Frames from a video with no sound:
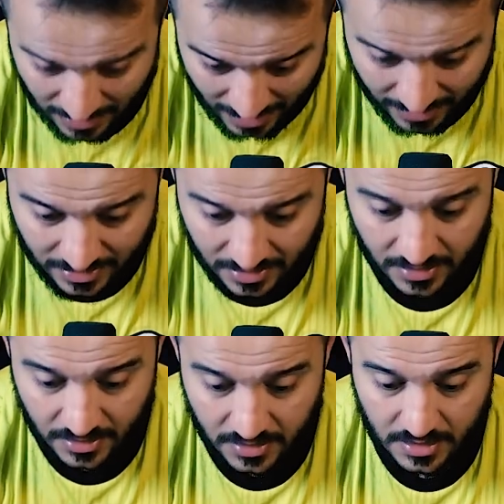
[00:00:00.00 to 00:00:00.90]
like
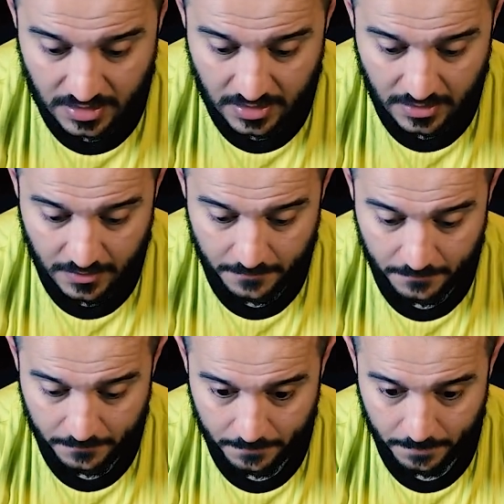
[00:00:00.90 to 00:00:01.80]

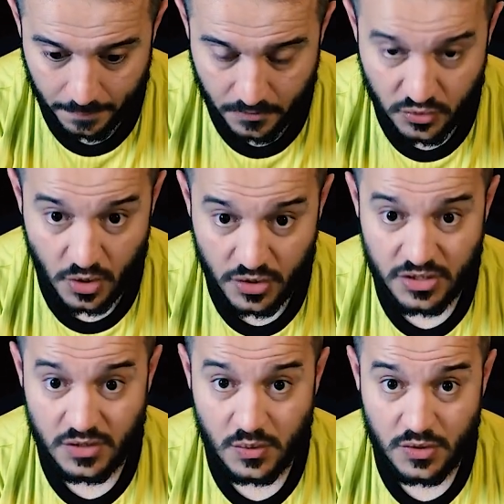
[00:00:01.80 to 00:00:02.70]
Jorge
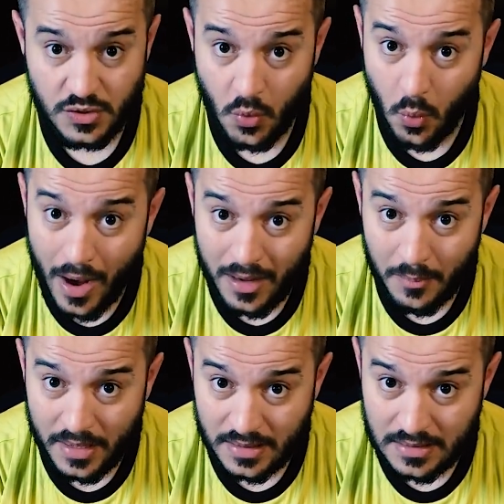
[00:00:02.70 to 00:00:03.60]
Jesus quite a
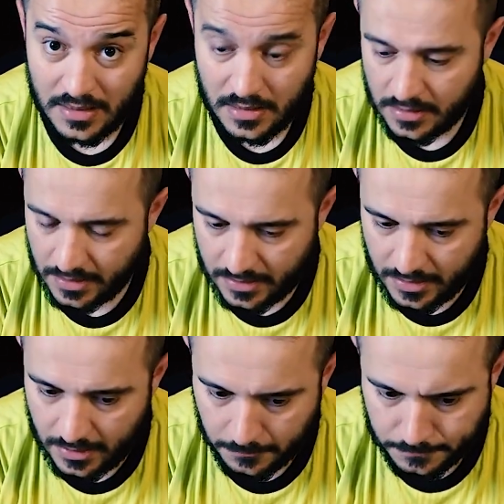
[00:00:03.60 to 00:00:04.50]
bit. And
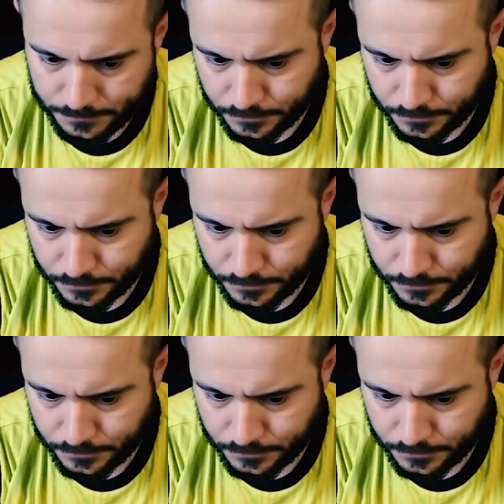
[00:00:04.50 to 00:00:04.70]
then